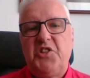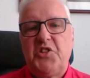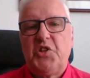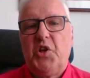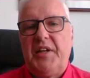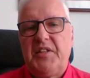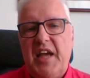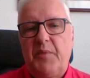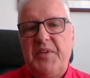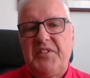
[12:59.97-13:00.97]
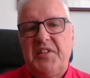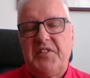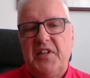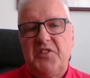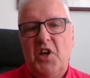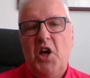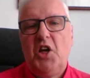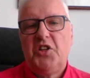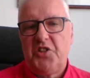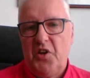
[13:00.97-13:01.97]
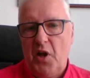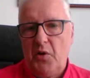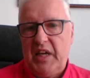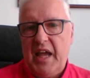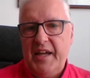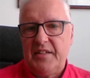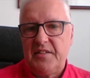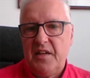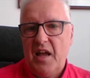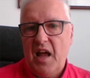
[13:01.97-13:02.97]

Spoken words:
digital and tech businesses, to locate